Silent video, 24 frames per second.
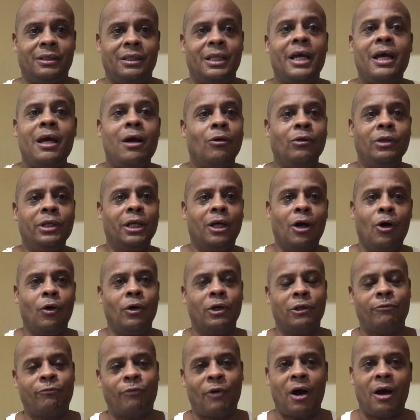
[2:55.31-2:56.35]
they only
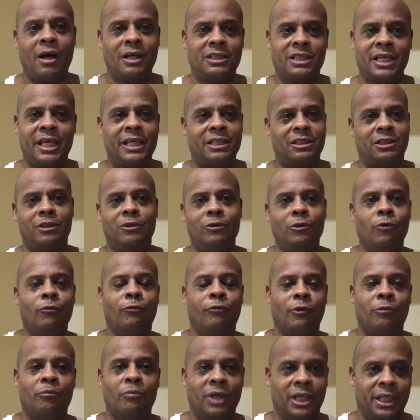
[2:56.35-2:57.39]
go as far as asking you
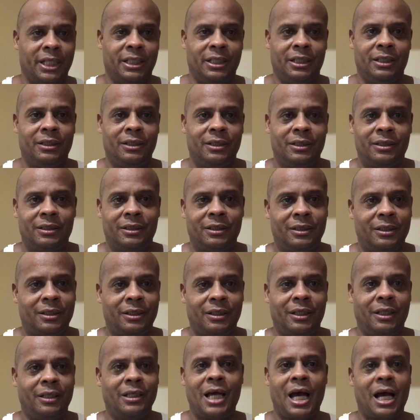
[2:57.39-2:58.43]
for money.
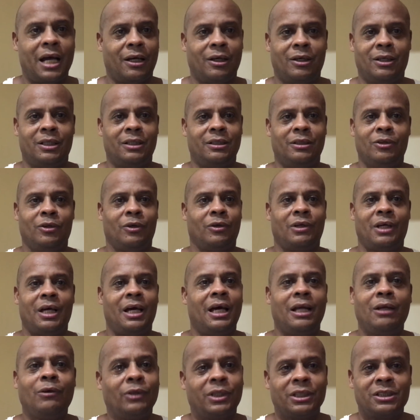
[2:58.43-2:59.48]
They're not going to, you know,
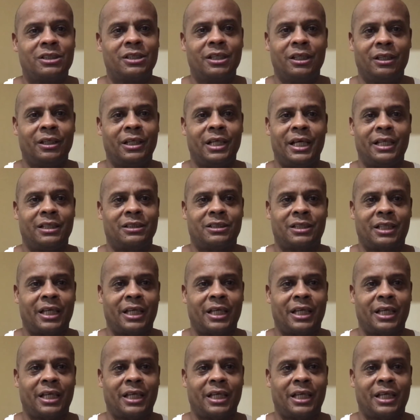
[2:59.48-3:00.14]
I don't consider that a